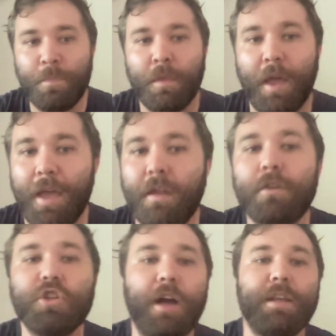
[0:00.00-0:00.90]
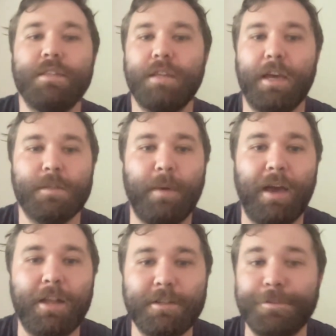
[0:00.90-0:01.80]
a Chinese text
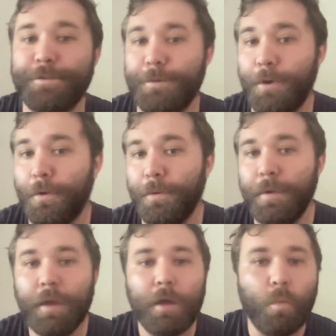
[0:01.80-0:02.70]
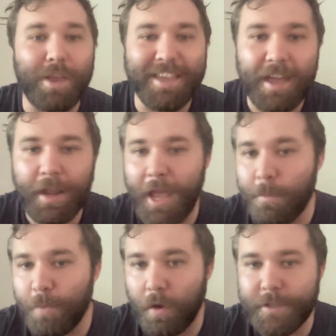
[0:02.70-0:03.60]
by Cheng Zongyou, we get a
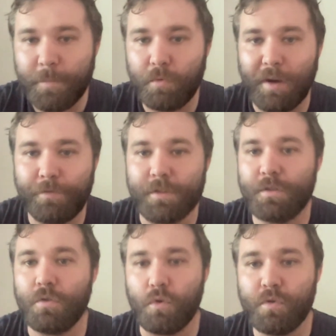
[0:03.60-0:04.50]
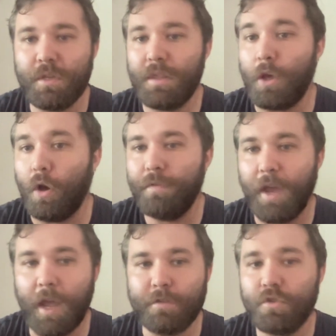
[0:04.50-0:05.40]
possible reference to using the
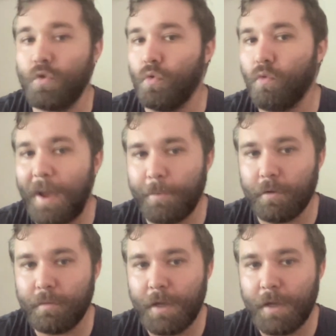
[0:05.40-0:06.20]
offhand to grapple.